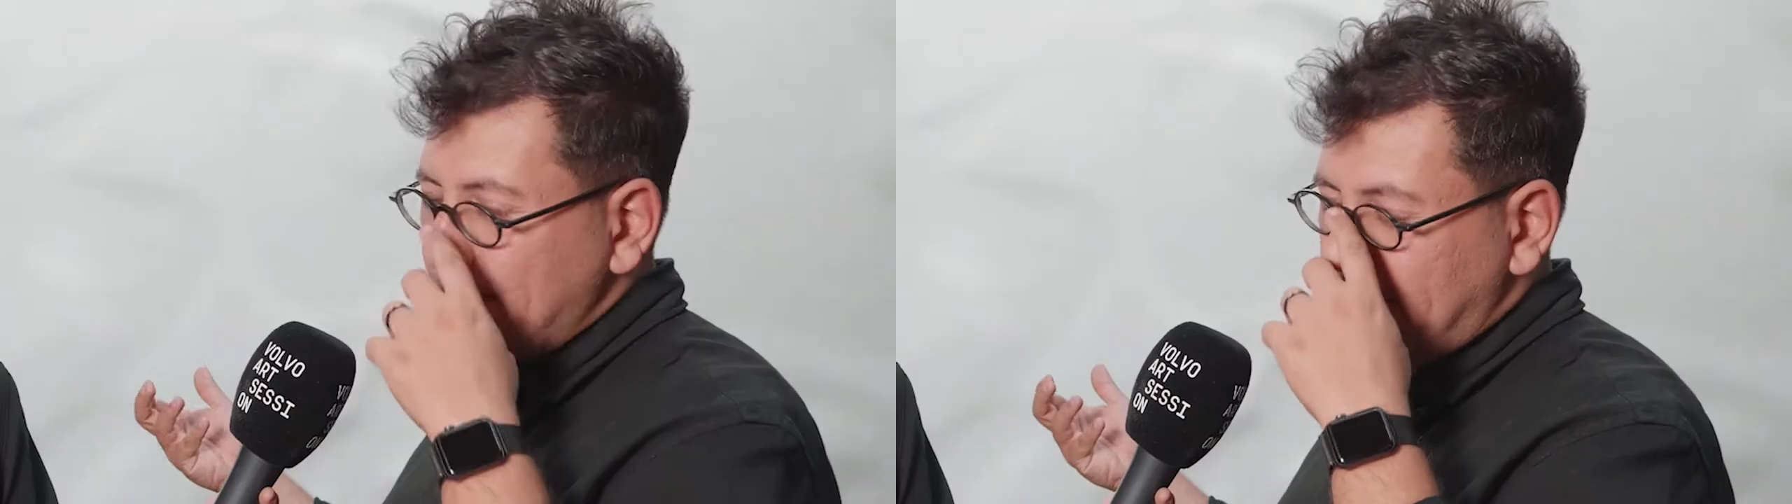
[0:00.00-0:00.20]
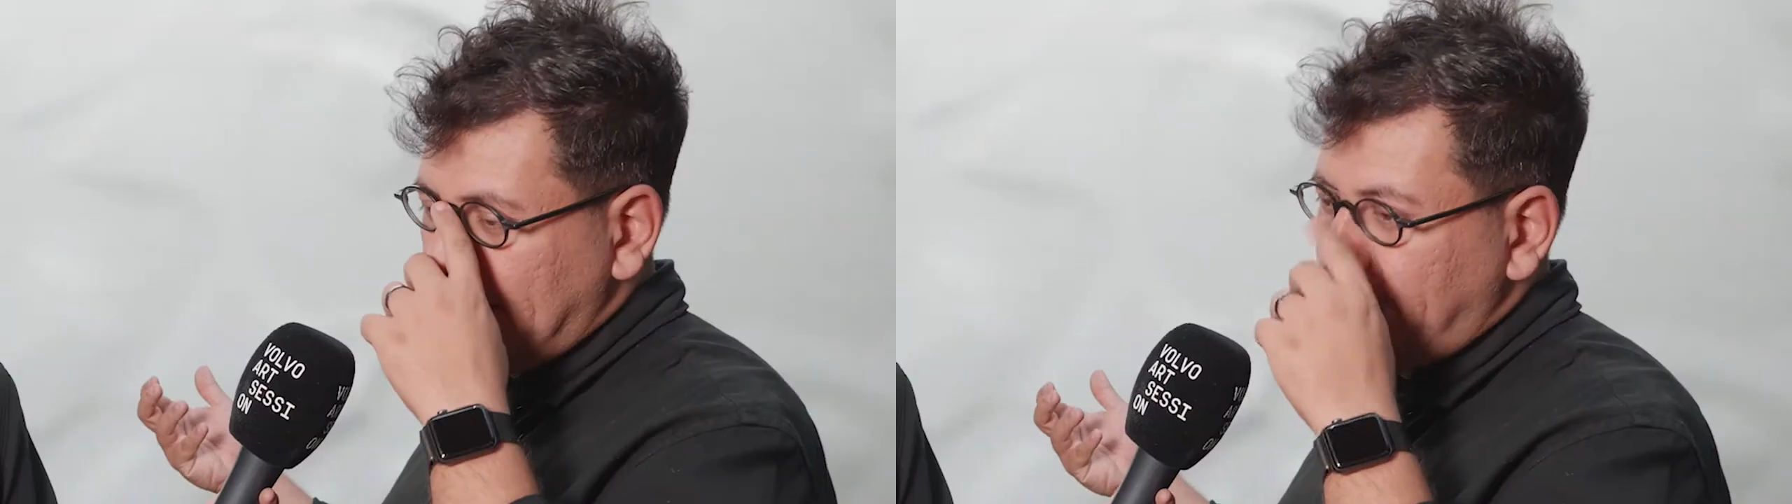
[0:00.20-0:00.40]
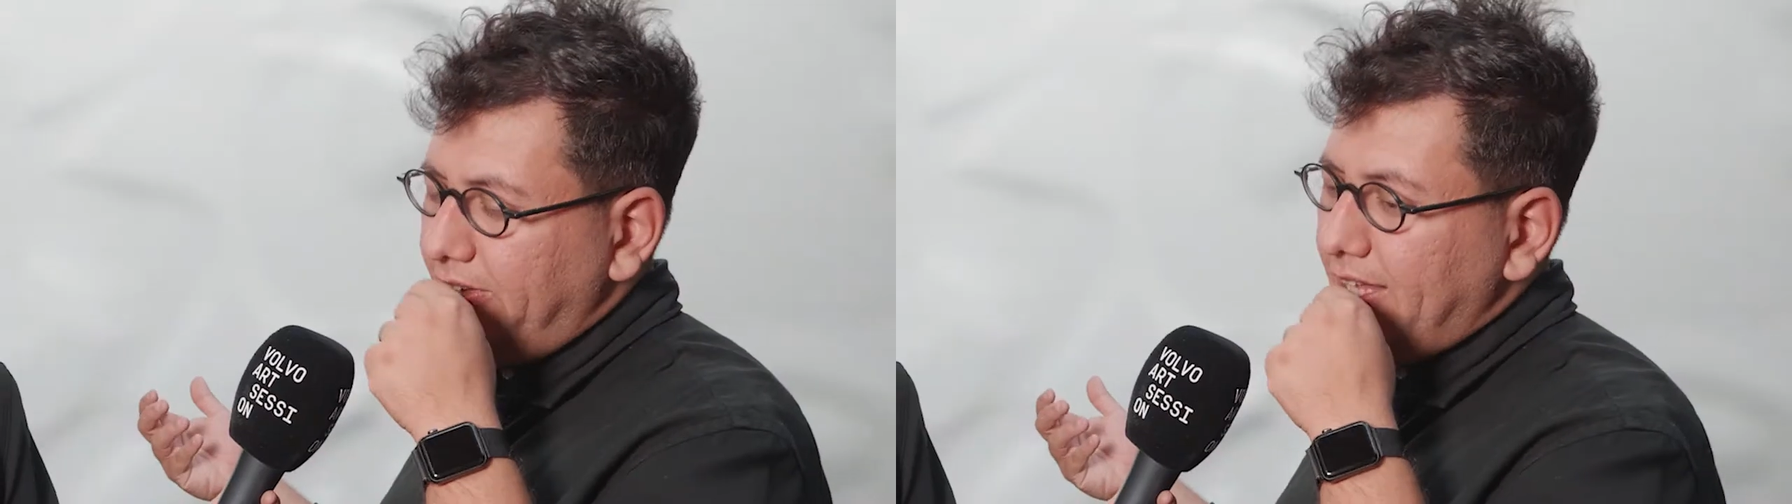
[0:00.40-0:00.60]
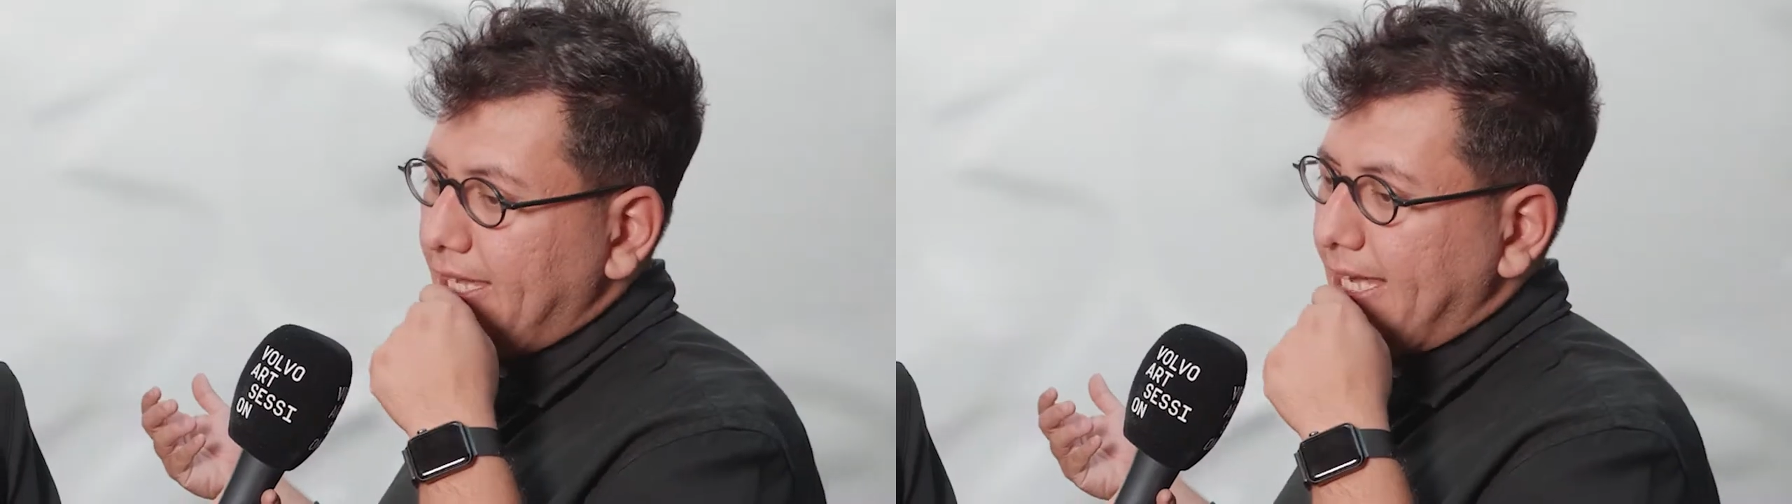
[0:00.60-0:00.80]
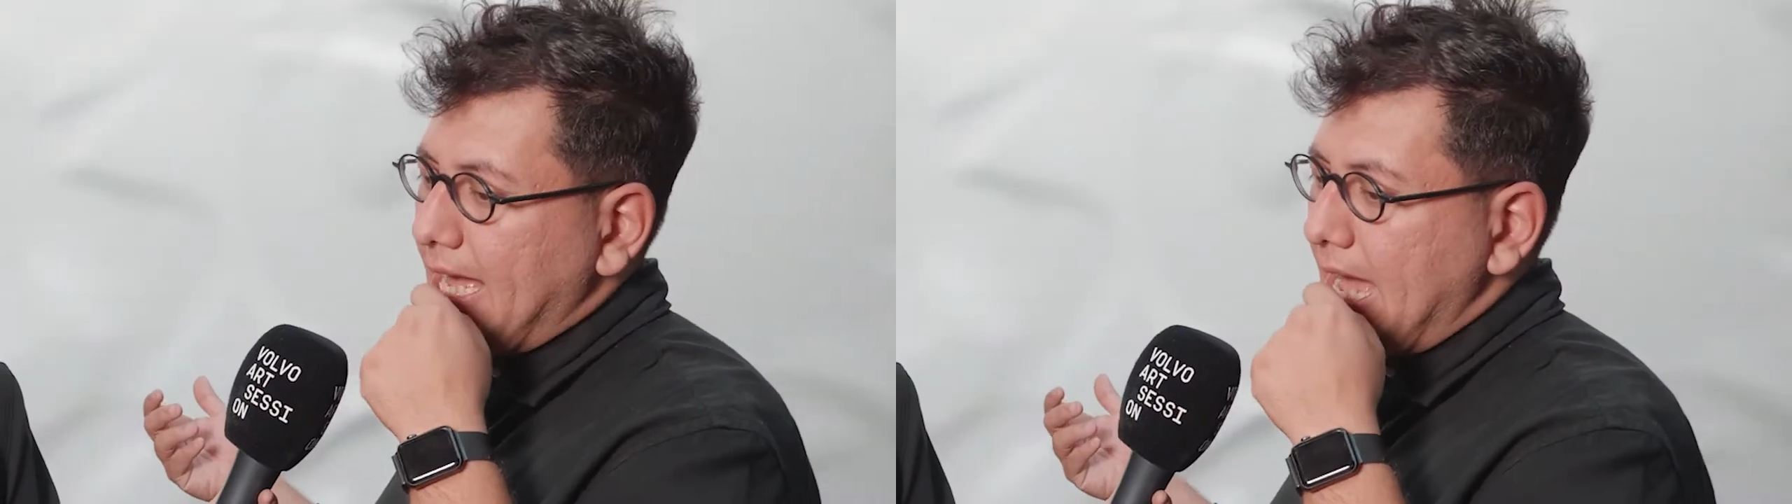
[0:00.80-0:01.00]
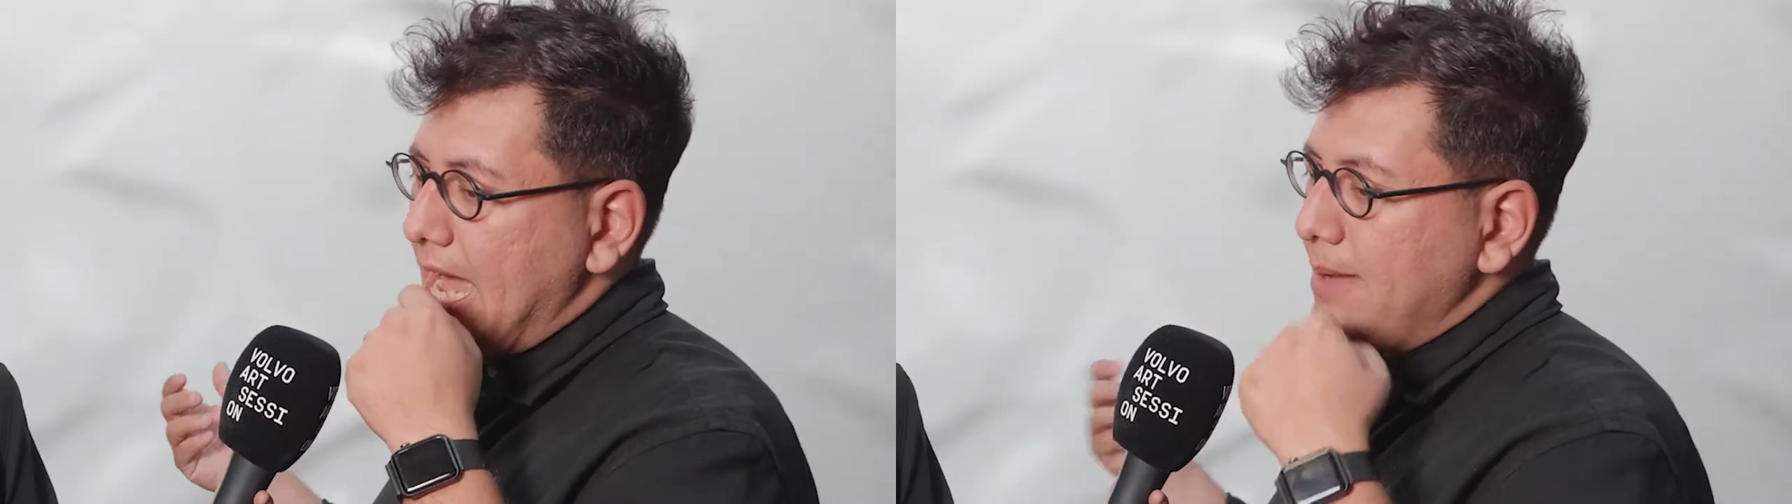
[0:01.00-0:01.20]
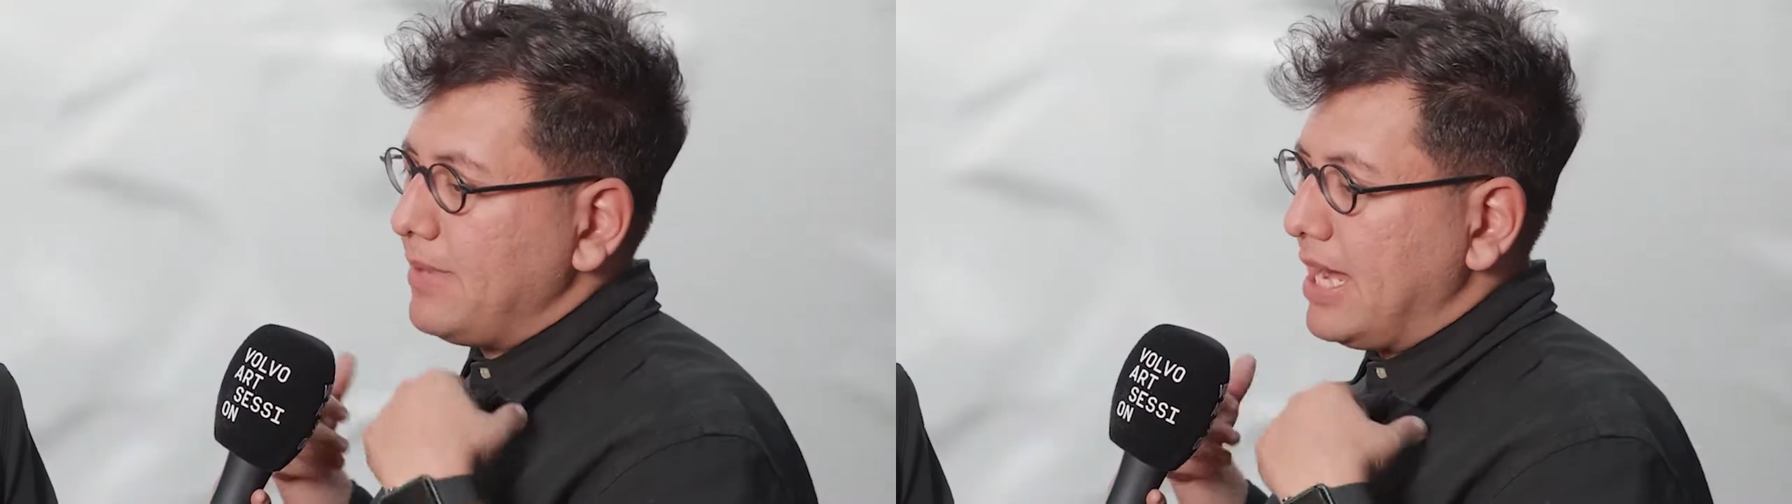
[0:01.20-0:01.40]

But I feel like I'm,